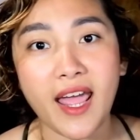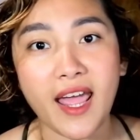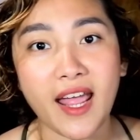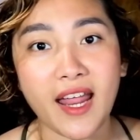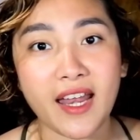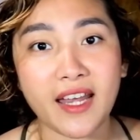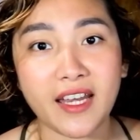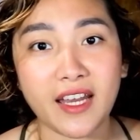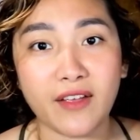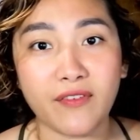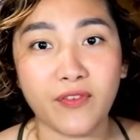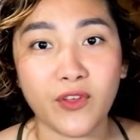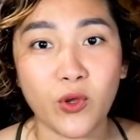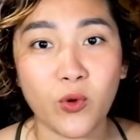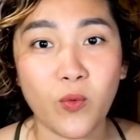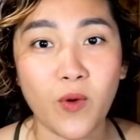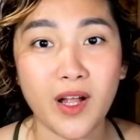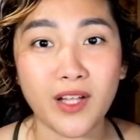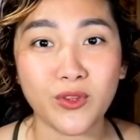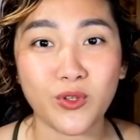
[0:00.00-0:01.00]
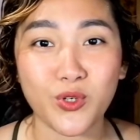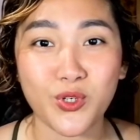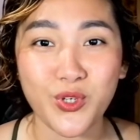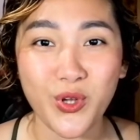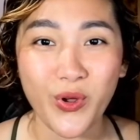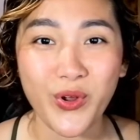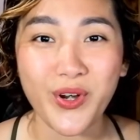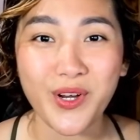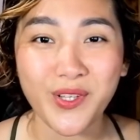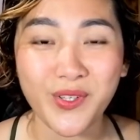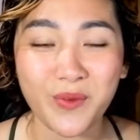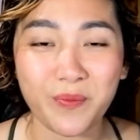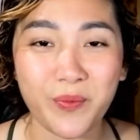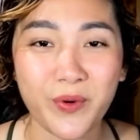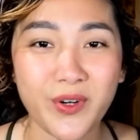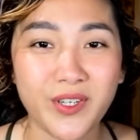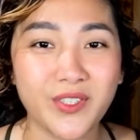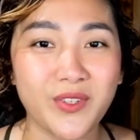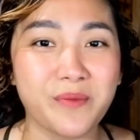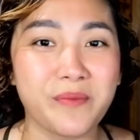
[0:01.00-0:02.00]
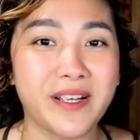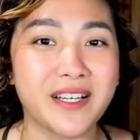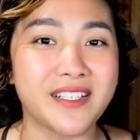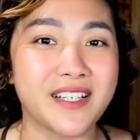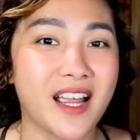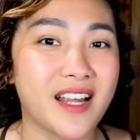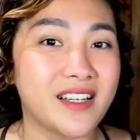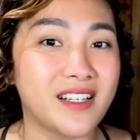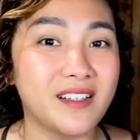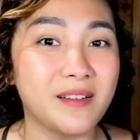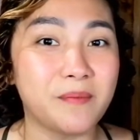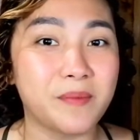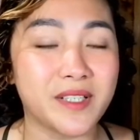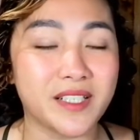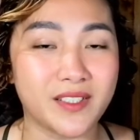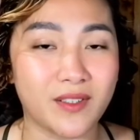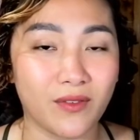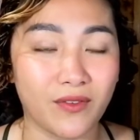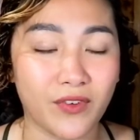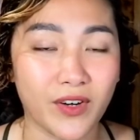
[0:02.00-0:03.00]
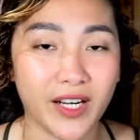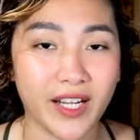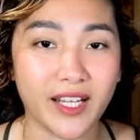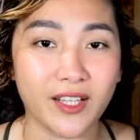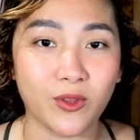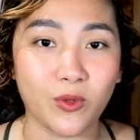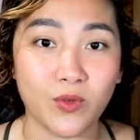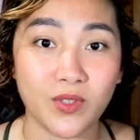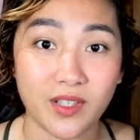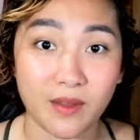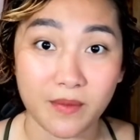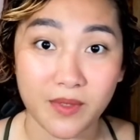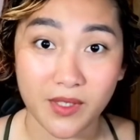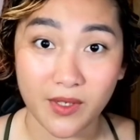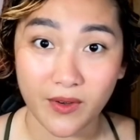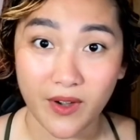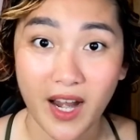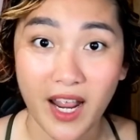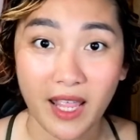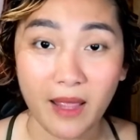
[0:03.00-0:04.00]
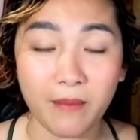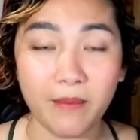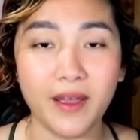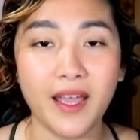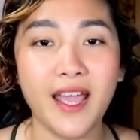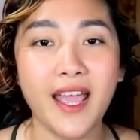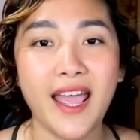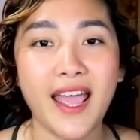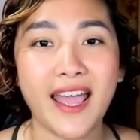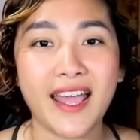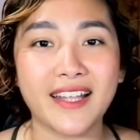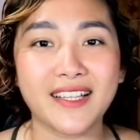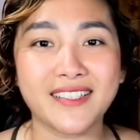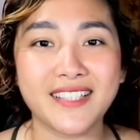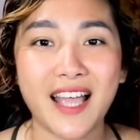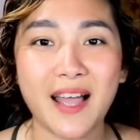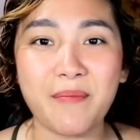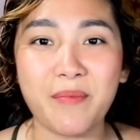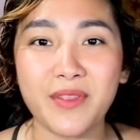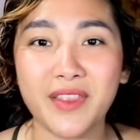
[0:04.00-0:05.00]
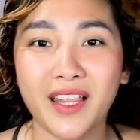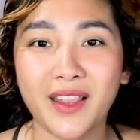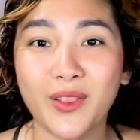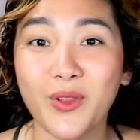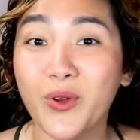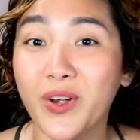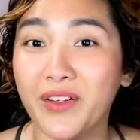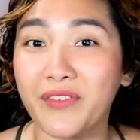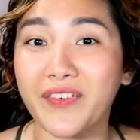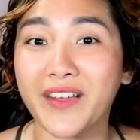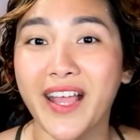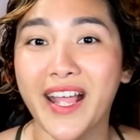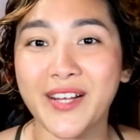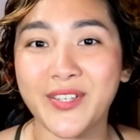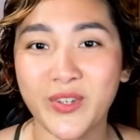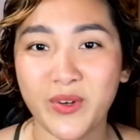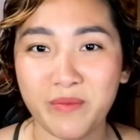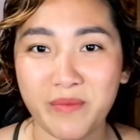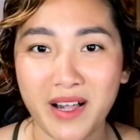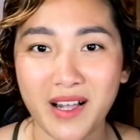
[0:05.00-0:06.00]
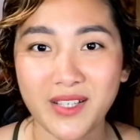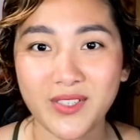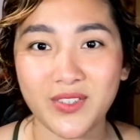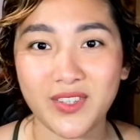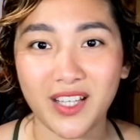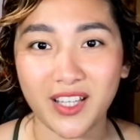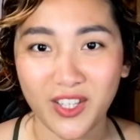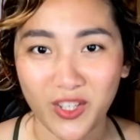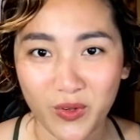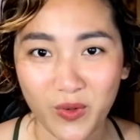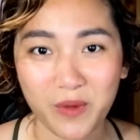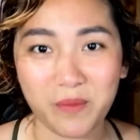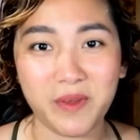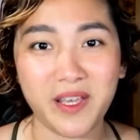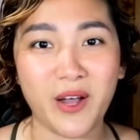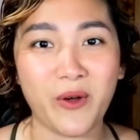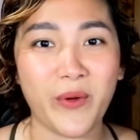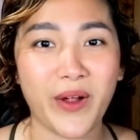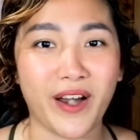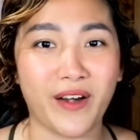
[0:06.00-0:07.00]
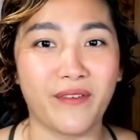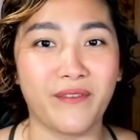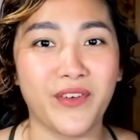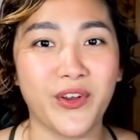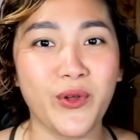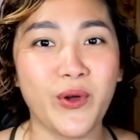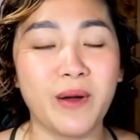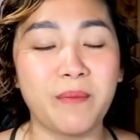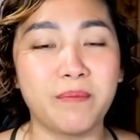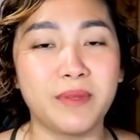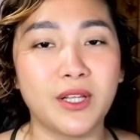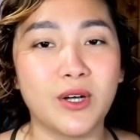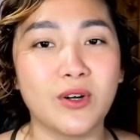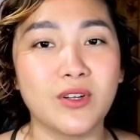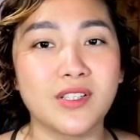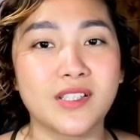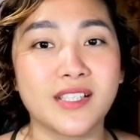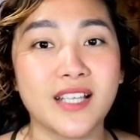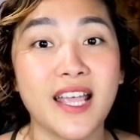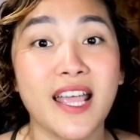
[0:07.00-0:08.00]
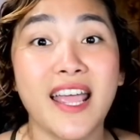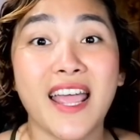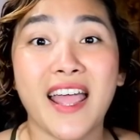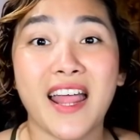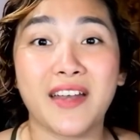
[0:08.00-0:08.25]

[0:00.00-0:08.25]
And if you want to show your support to my channel, please don't forget to subscribe and tap on that notification bell so that you will be aware of new uploads.